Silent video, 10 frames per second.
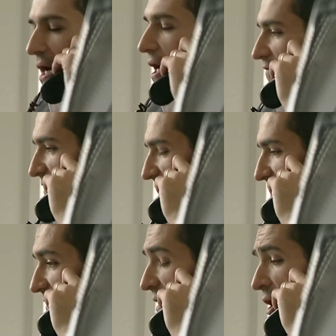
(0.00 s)
us to look at
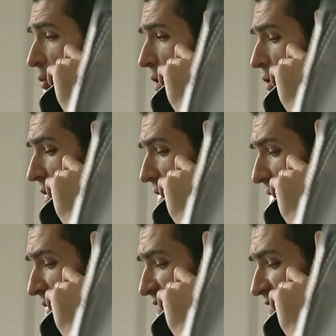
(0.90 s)
particularly difficult
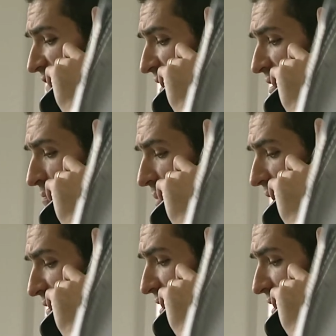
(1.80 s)
environments like West